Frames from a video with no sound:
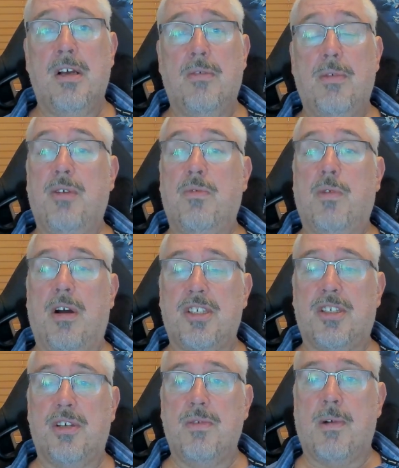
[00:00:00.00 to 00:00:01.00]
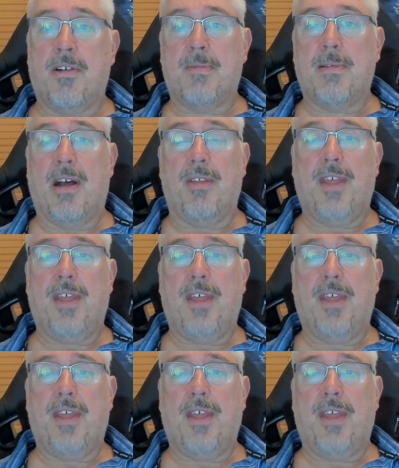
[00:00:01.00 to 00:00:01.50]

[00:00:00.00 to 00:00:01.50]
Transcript: Well, you weren't too worried about